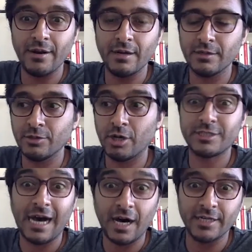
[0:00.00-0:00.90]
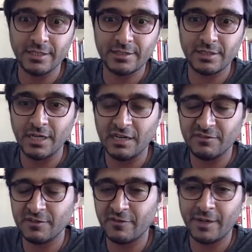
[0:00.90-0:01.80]
not honest enough
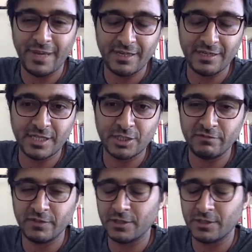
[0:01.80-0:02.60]
if I make such a video.